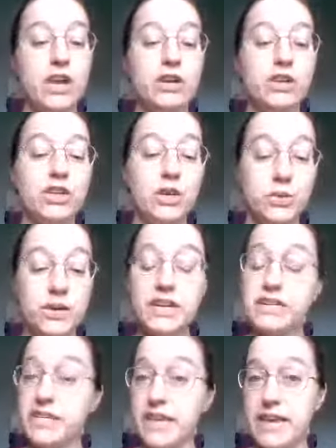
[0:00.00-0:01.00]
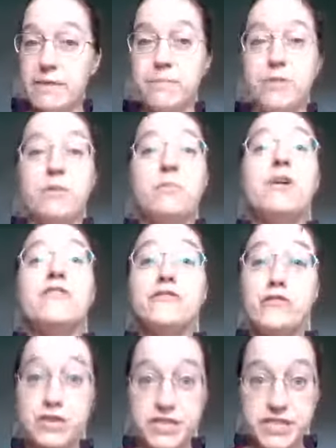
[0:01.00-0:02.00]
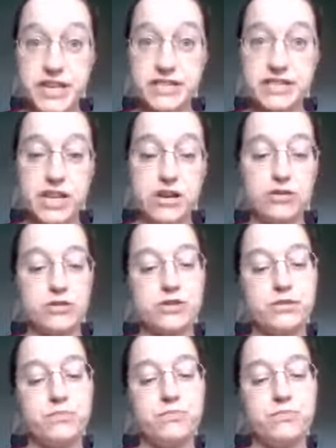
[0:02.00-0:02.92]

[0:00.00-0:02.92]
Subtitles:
you need to keep them for 6 years.